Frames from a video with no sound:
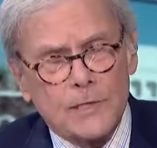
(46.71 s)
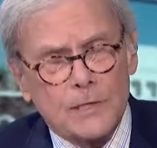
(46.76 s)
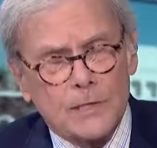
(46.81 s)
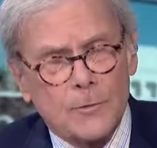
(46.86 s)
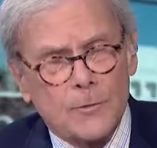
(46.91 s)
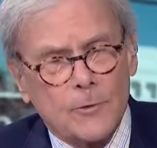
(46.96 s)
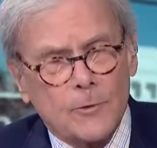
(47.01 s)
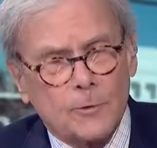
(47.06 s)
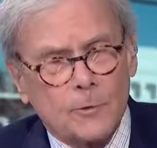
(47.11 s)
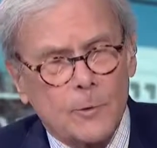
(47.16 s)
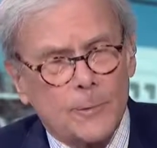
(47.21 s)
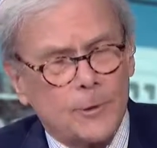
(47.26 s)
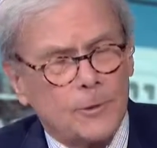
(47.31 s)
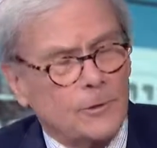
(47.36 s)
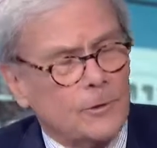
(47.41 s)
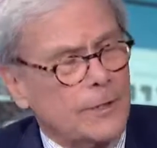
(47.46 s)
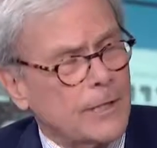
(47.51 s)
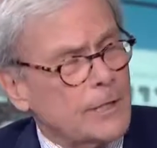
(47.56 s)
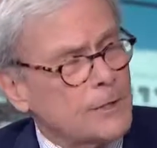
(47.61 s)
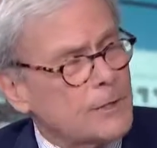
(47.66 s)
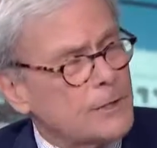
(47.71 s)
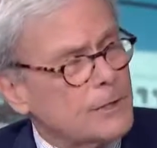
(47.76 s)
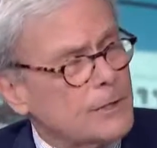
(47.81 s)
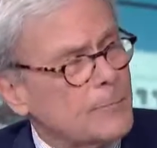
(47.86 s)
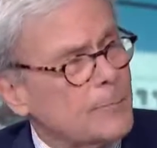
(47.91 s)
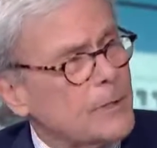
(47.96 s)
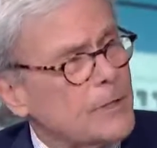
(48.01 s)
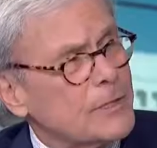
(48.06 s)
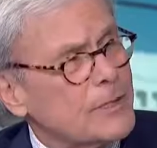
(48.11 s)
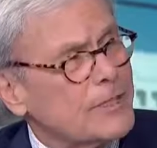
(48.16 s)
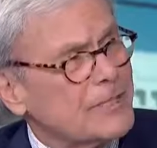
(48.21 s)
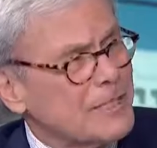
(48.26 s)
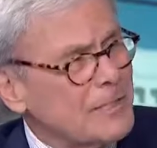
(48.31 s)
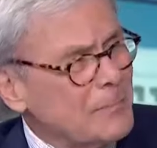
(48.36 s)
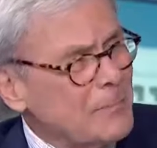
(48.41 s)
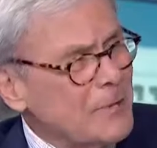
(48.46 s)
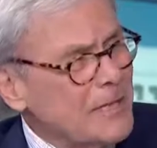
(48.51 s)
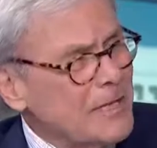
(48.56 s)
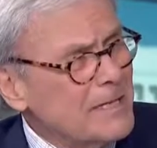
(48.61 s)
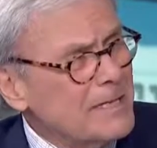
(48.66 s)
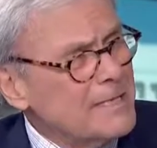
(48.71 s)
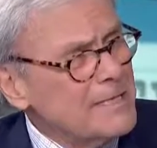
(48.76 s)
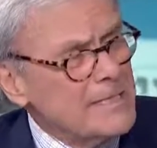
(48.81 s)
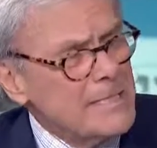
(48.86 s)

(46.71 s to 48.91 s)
some of the criminal cases in Mississippi.